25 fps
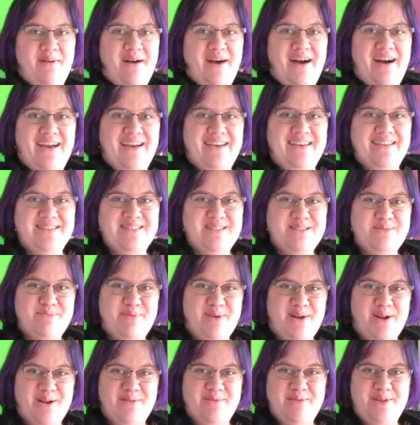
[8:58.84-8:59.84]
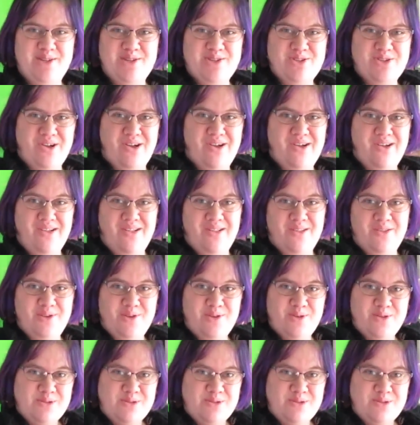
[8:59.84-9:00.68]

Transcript: my Inspiritment shawl,